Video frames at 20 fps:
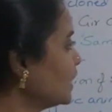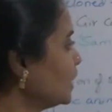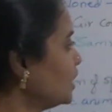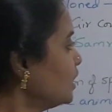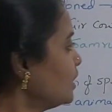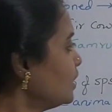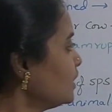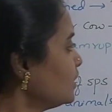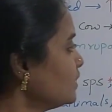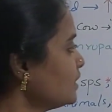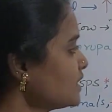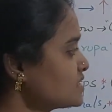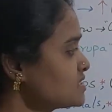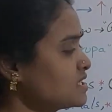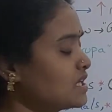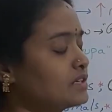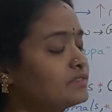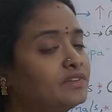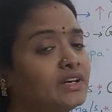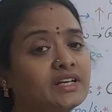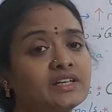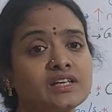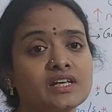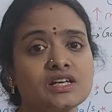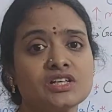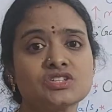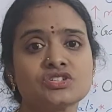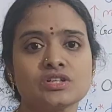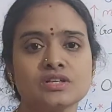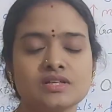Next
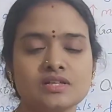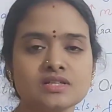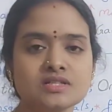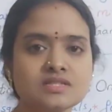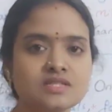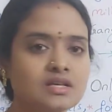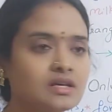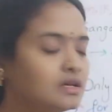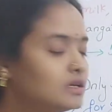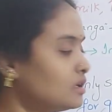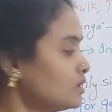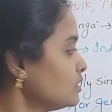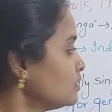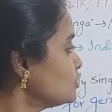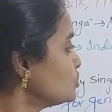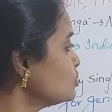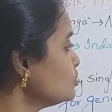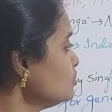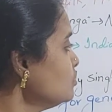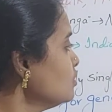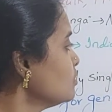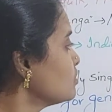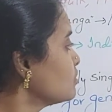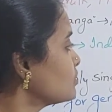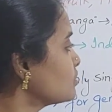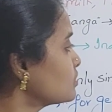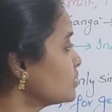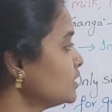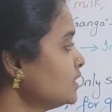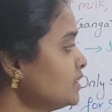advantage is to
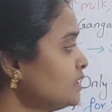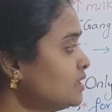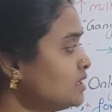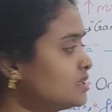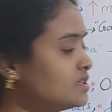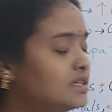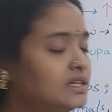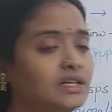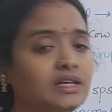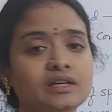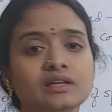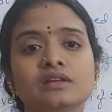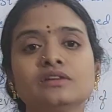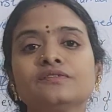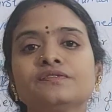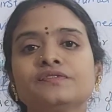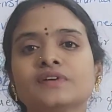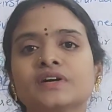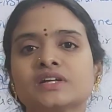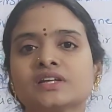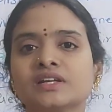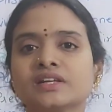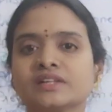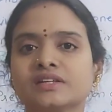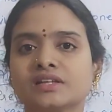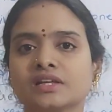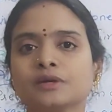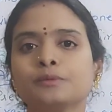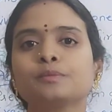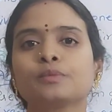clear the
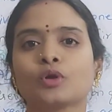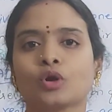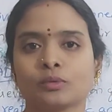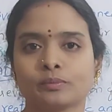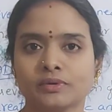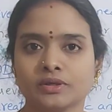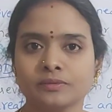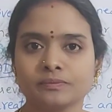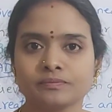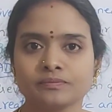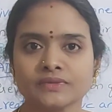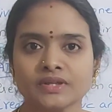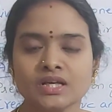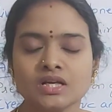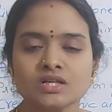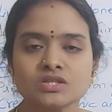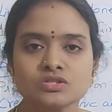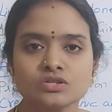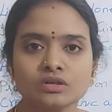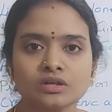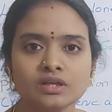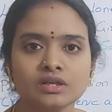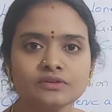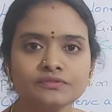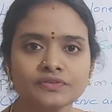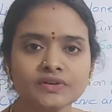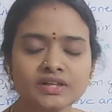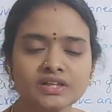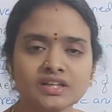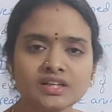infertility problem. So
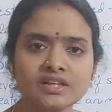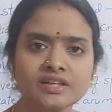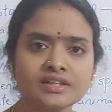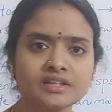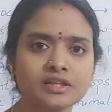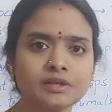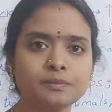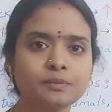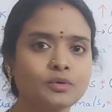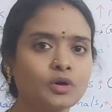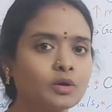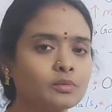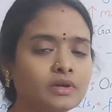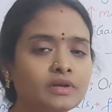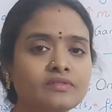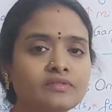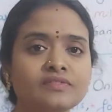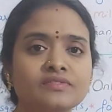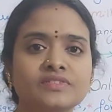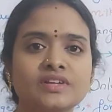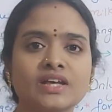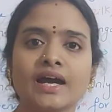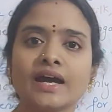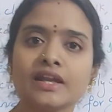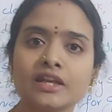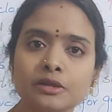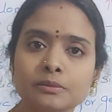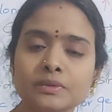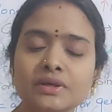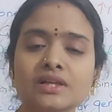infertility problem, if the
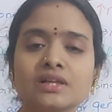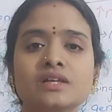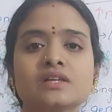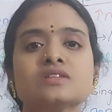animal is